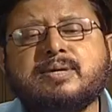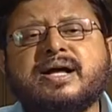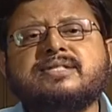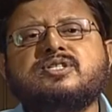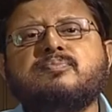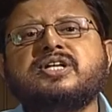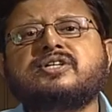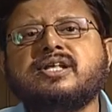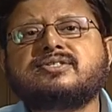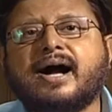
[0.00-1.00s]

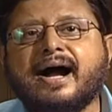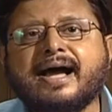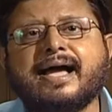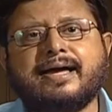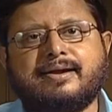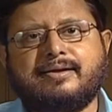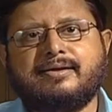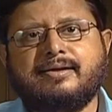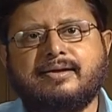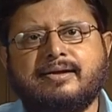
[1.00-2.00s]
Emancipation is higher
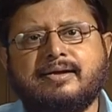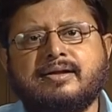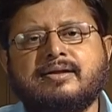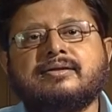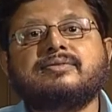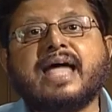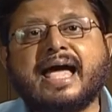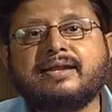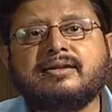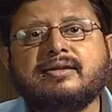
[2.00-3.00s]

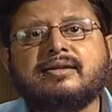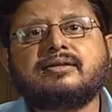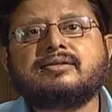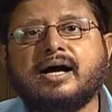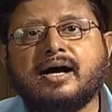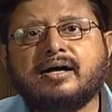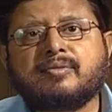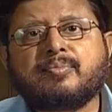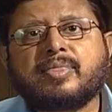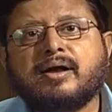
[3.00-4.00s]
than the
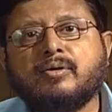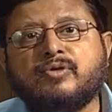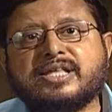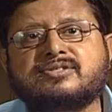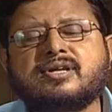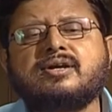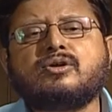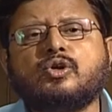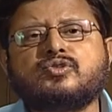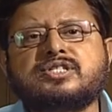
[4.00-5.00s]

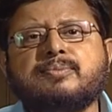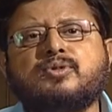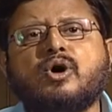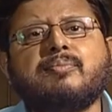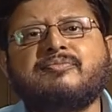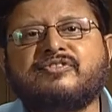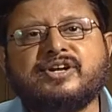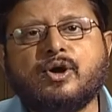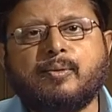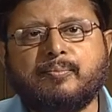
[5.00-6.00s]
Western concept of
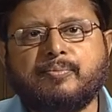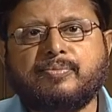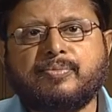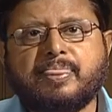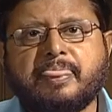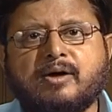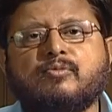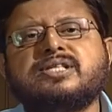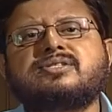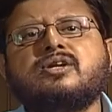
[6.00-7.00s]
freedom.
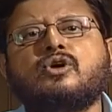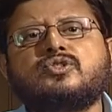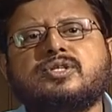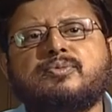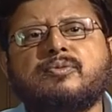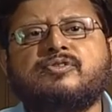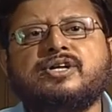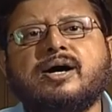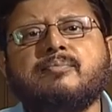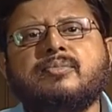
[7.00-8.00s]
Western concept of
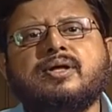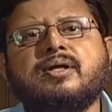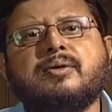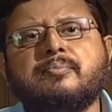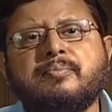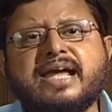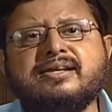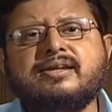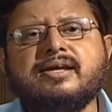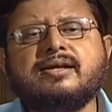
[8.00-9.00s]
freedom
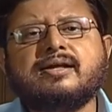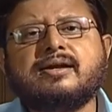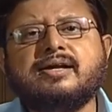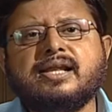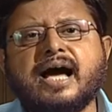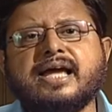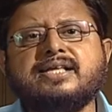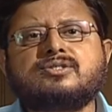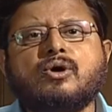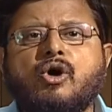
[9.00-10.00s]
mainly
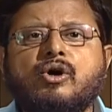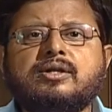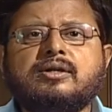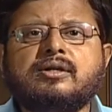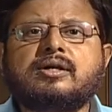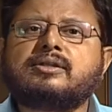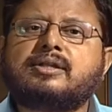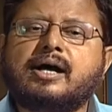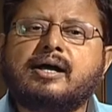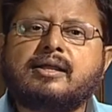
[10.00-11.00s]
relies on
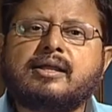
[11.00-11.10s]
the